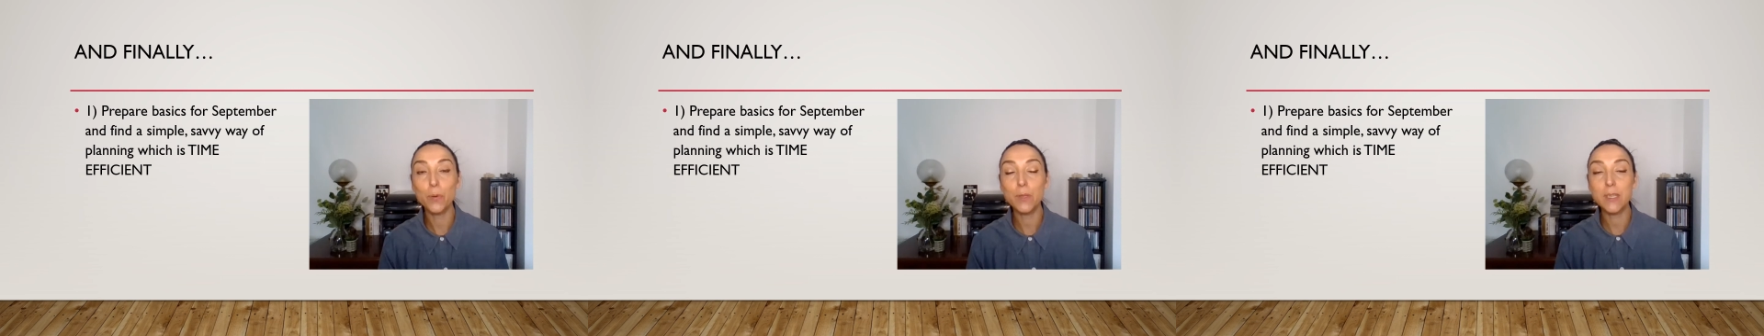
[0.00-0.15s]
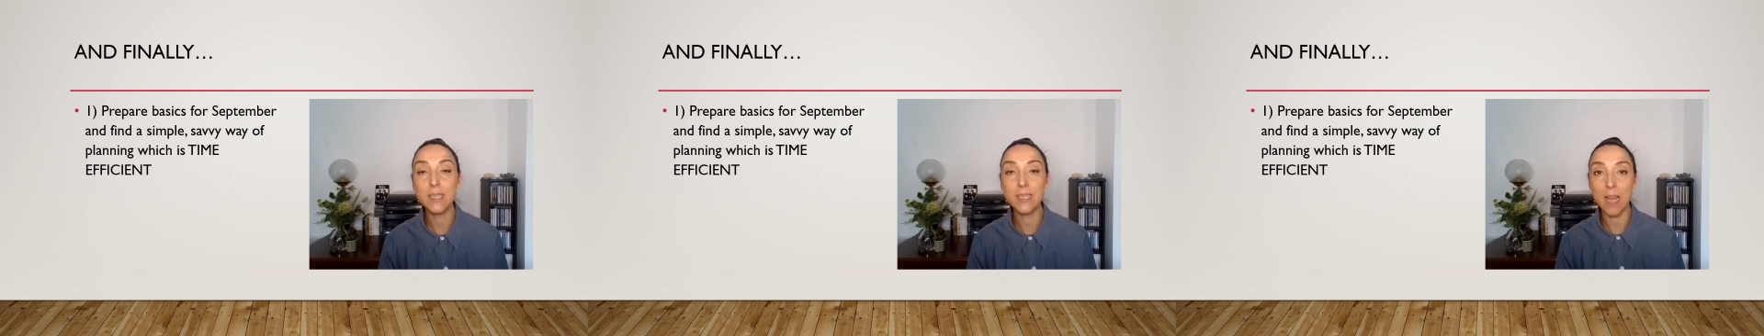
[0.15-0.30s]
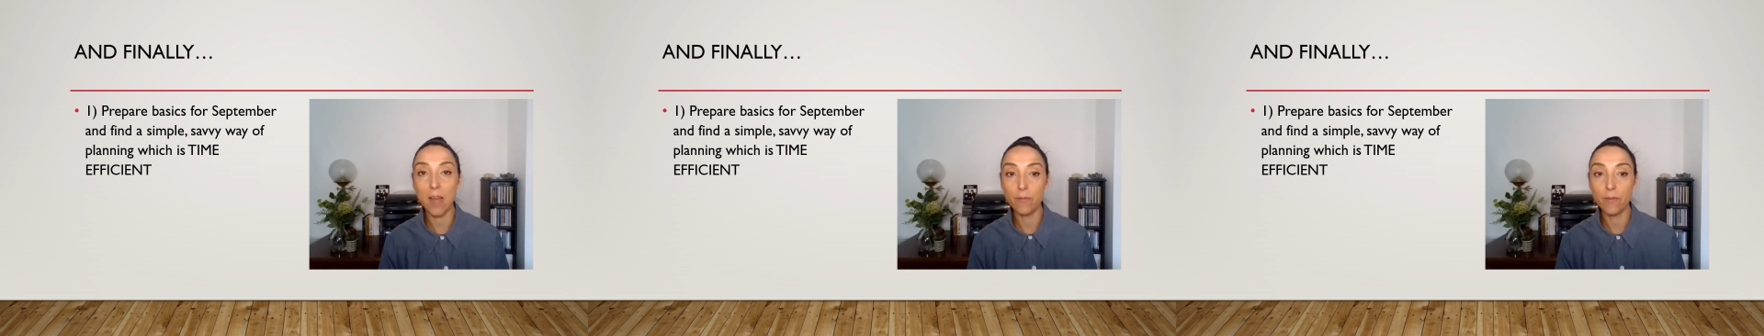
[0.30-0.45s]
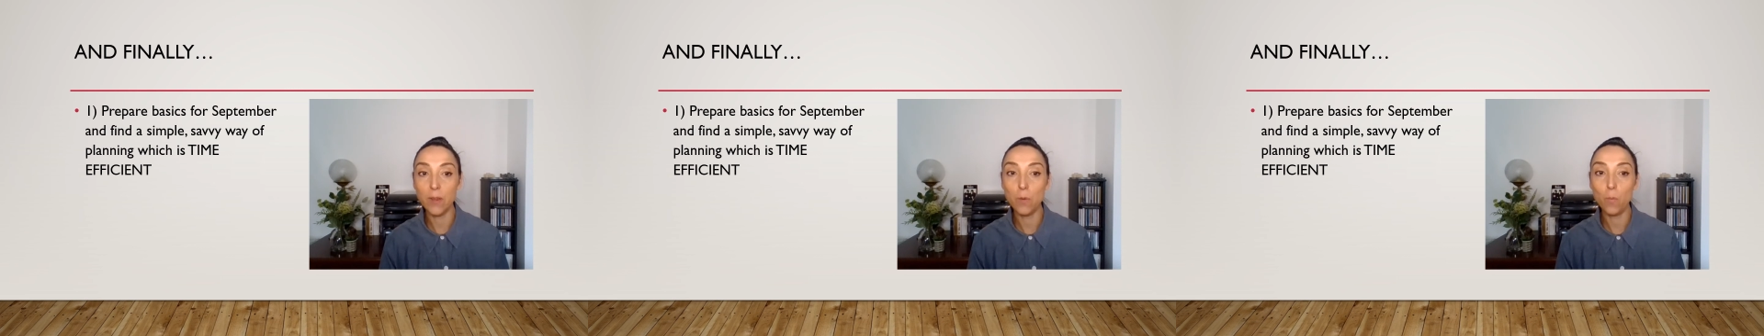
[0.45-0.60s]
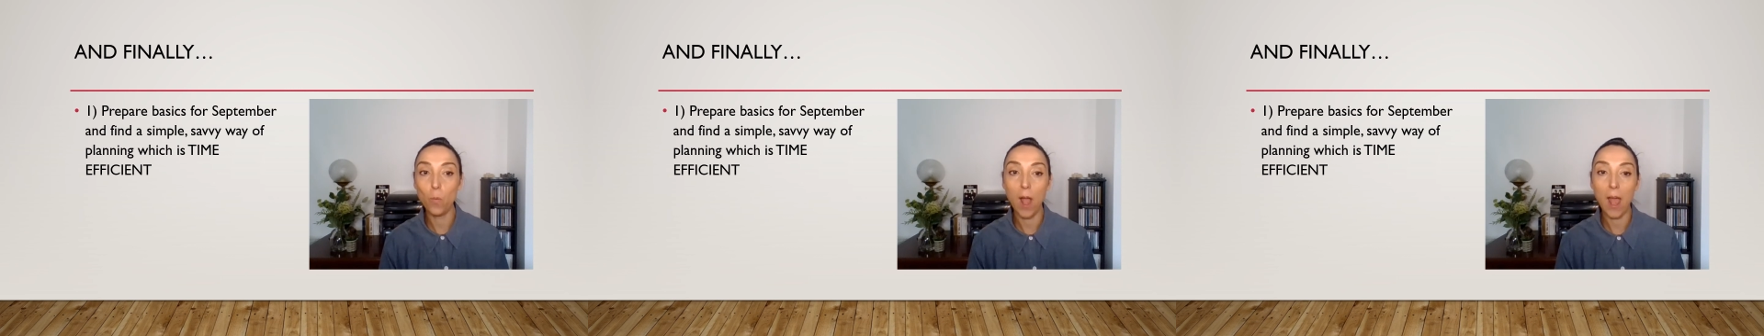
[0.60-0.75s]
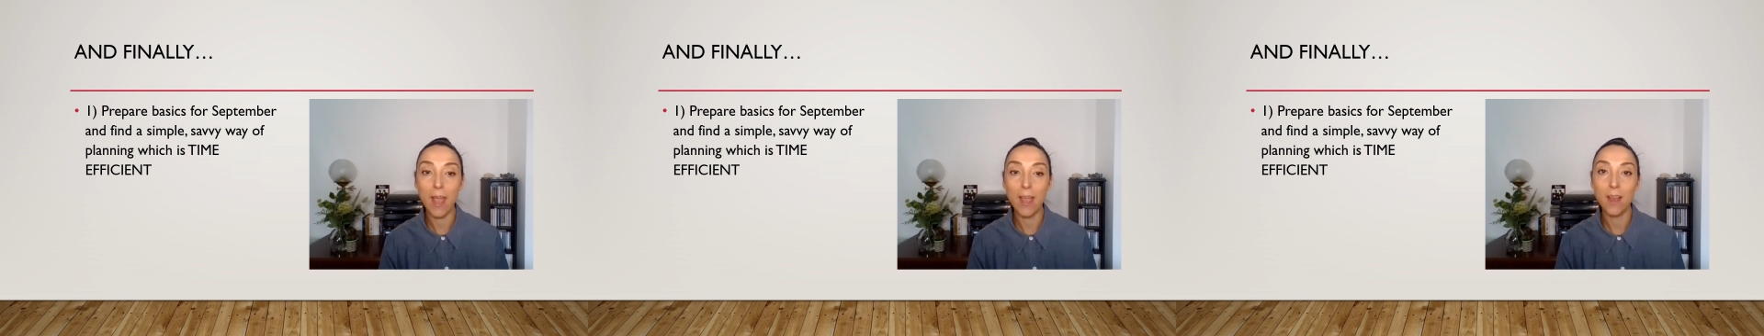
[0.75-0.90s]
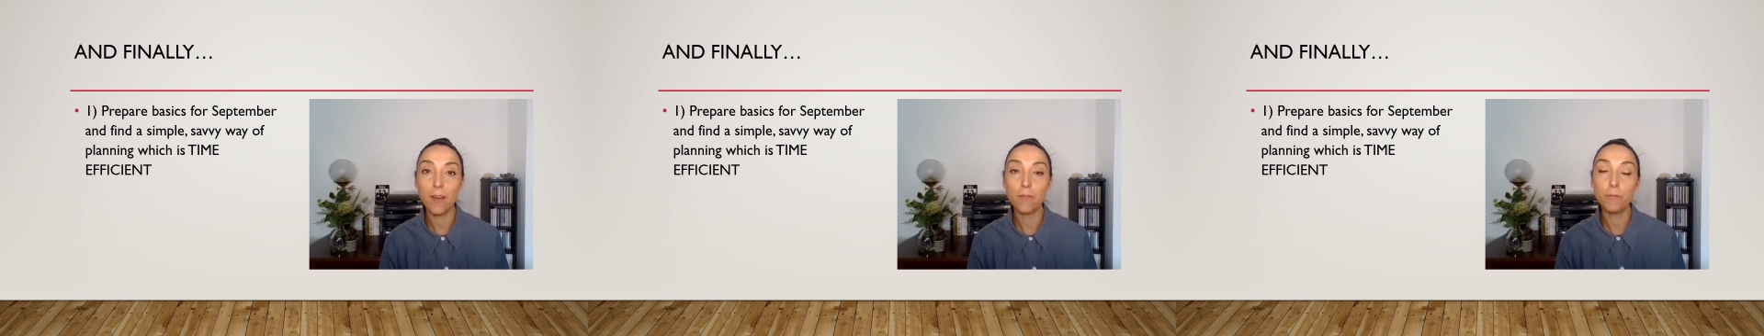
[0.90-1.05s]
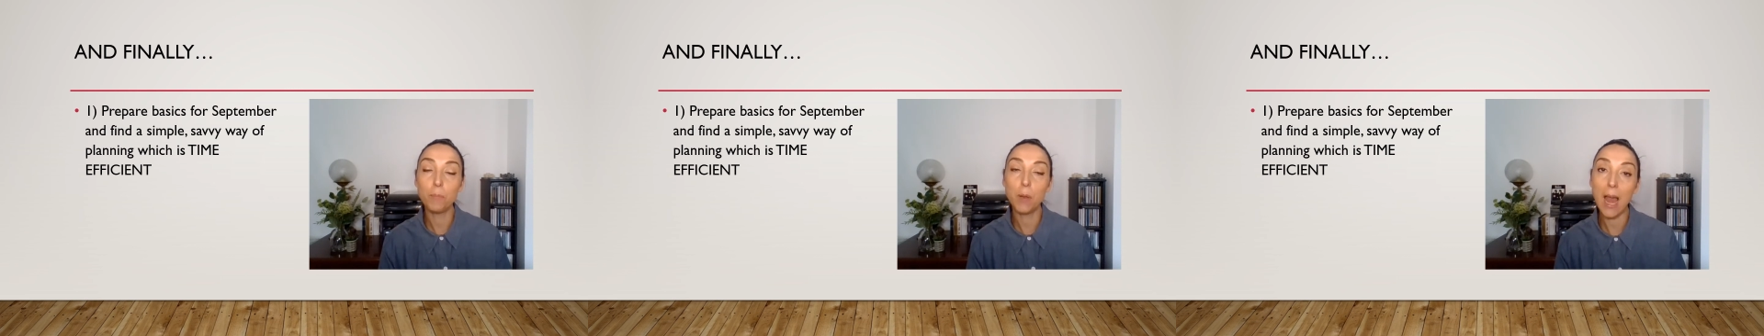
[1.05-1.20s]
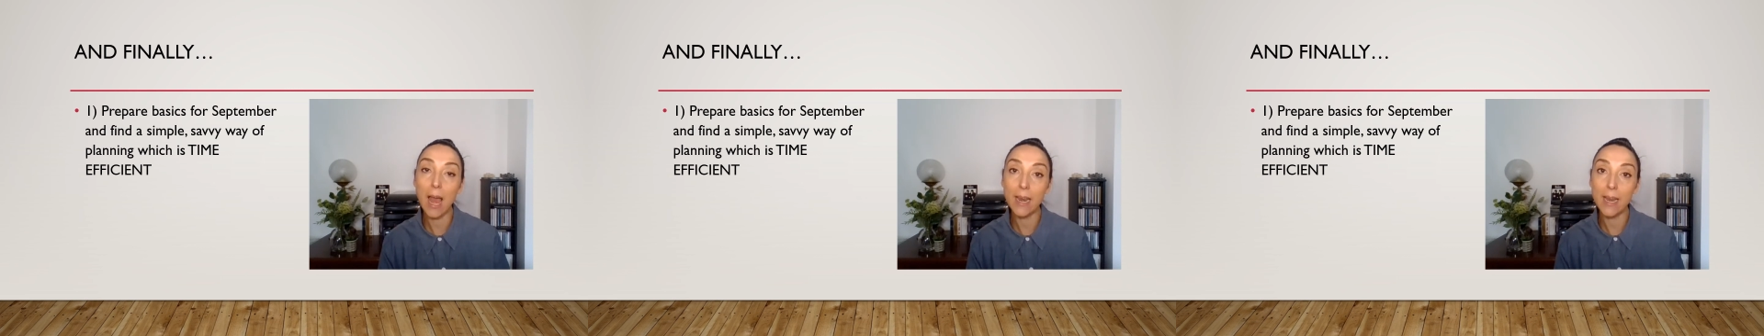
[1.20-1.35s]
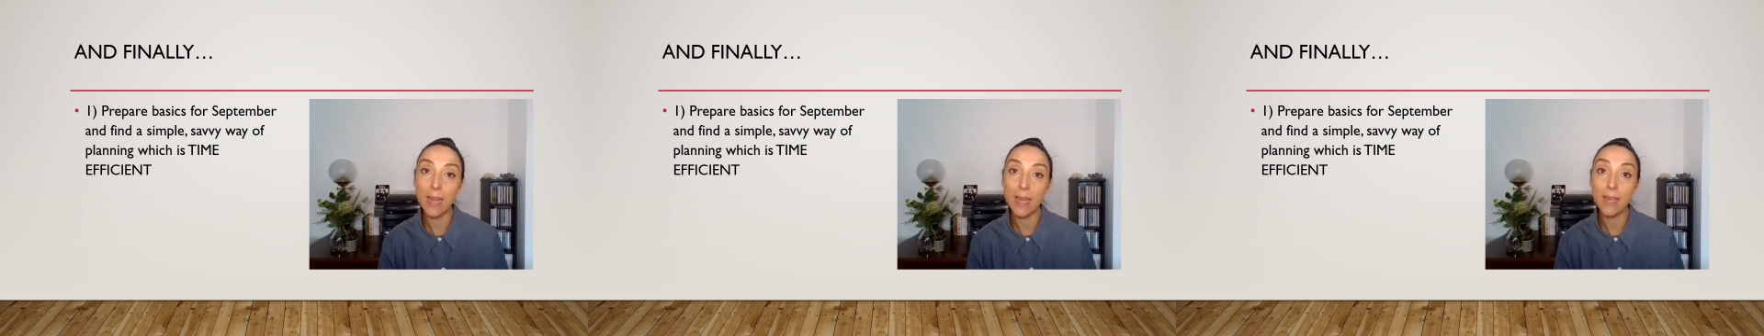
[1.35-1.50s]
savvy way of
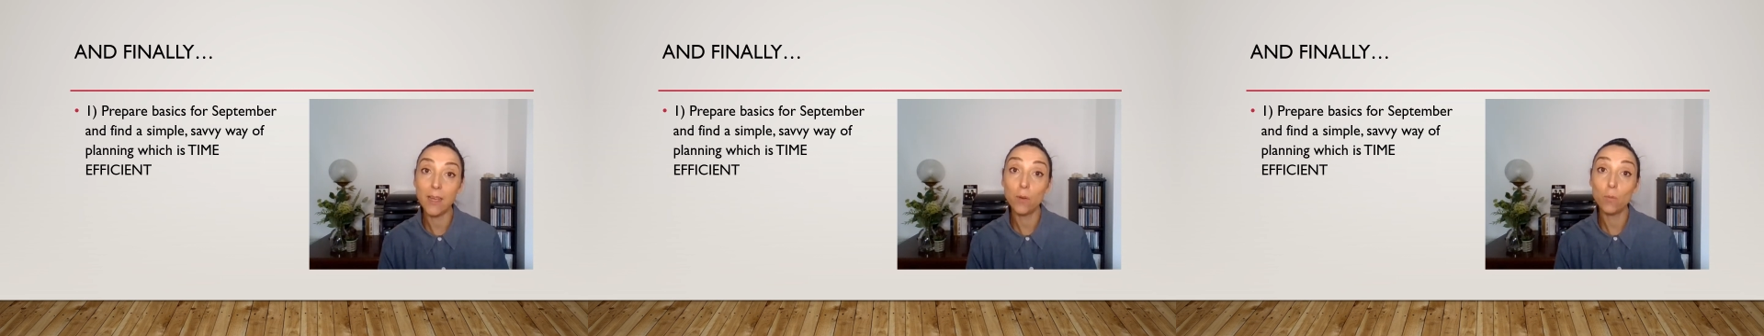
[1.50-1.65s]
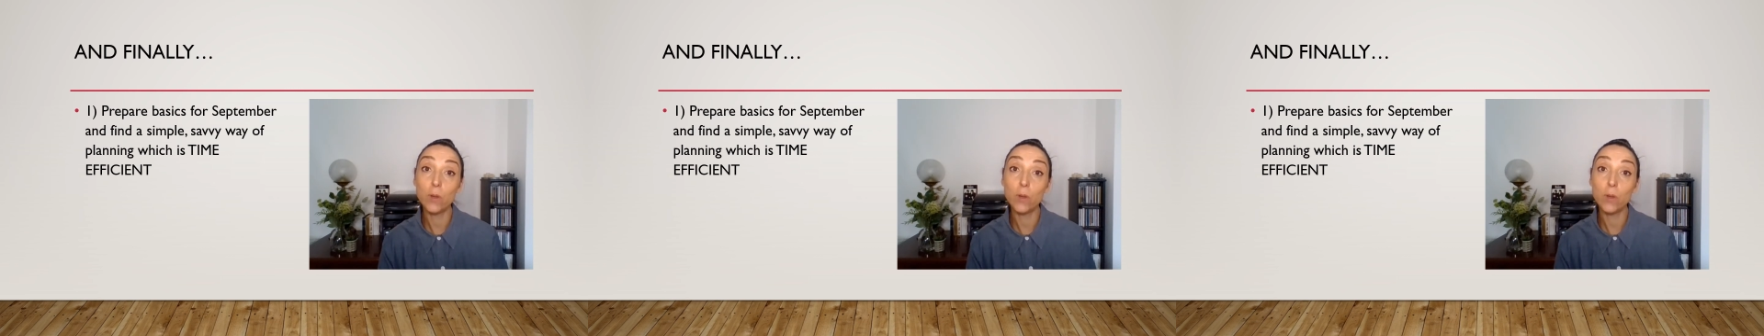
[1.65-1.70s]
planning